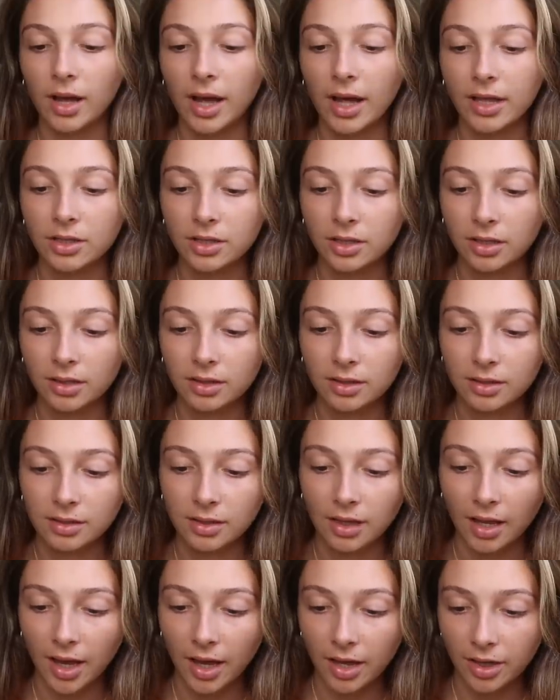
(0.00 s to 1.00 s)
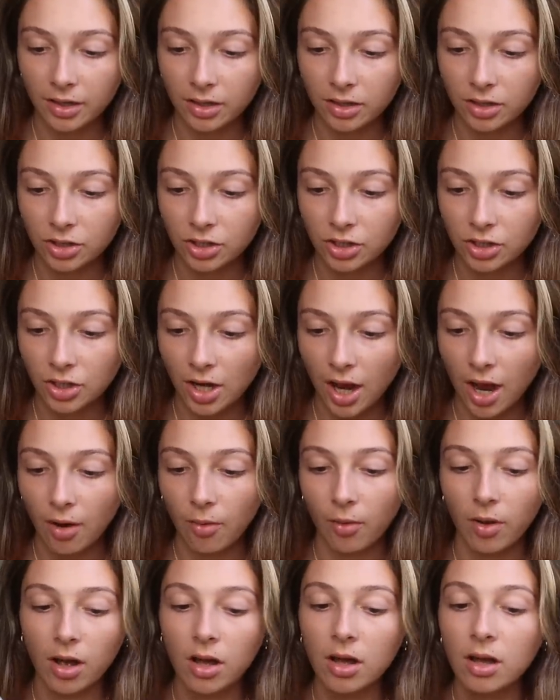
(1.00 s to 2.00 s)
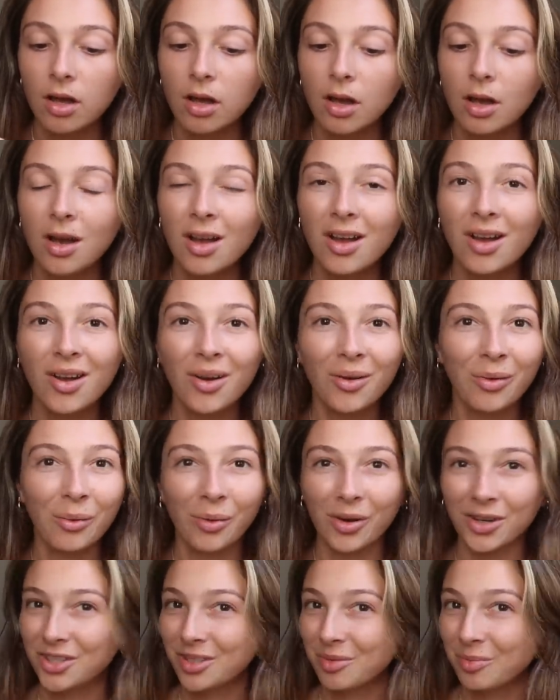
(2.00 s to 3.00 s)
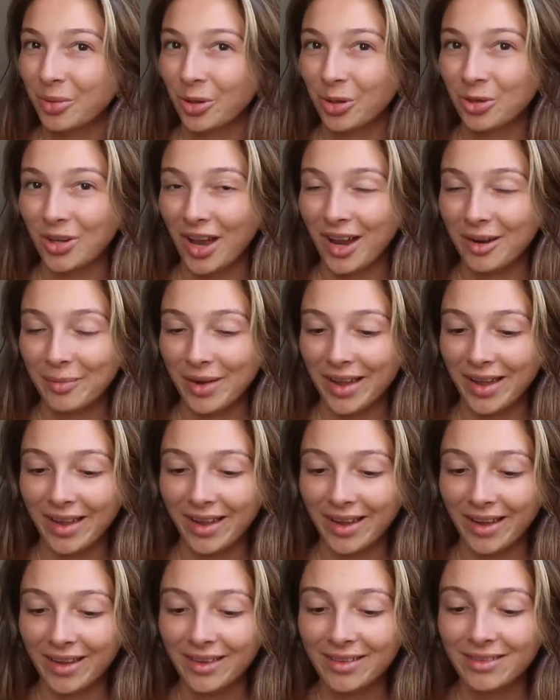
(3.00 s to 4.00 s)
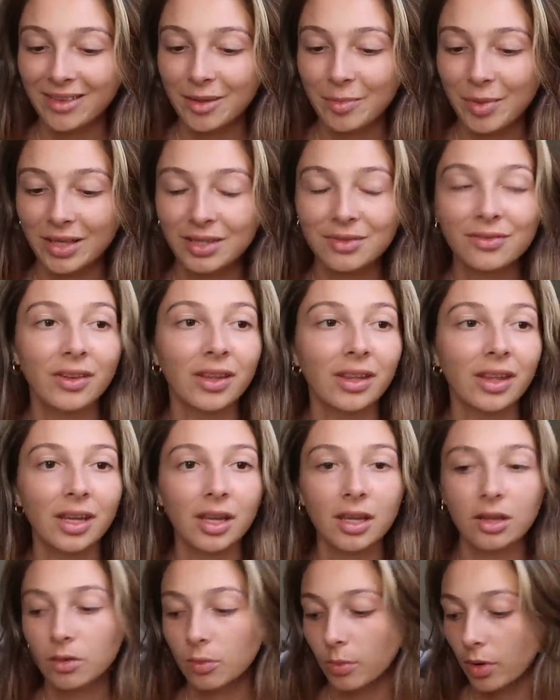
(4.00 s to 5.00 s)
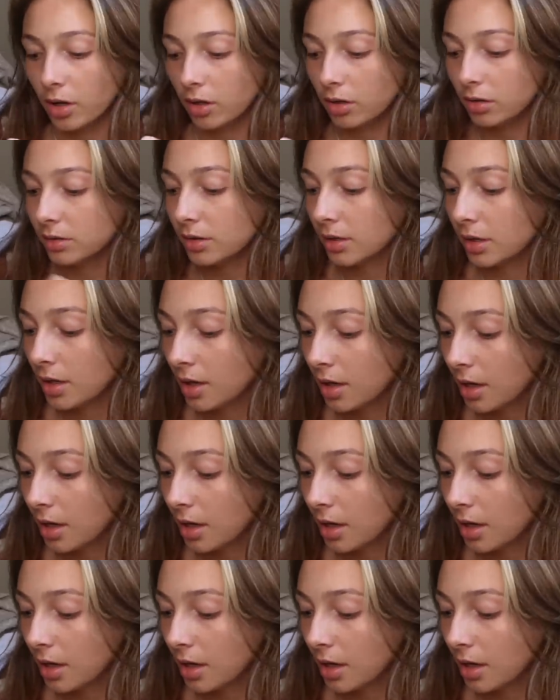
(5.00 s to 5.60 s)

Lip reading: I just had a shower, washed and blow-dried my hair, the best feeling in the world.